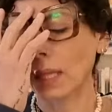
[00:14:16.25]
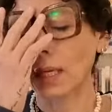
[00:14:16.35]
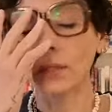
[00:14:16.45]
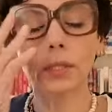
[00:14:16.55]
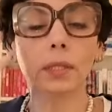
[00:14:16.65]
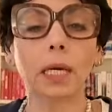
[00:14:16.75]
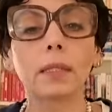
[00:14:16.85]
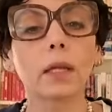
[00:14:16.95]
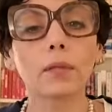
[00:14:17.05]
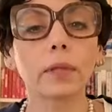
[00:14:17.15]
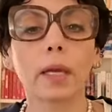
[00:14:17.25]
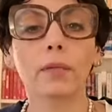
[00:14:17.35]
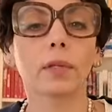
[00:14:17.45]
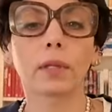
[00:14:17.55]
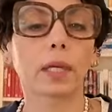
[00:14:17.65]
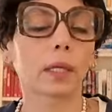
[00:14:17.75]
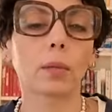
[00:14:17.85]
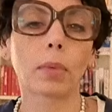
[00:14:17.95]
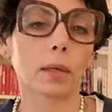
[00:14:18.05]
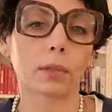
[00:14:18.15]
I loved everything
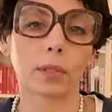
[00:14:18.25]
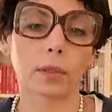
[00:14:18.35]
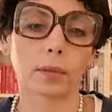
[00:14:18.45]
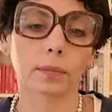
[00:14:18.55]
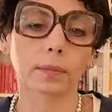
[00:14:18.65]
about her.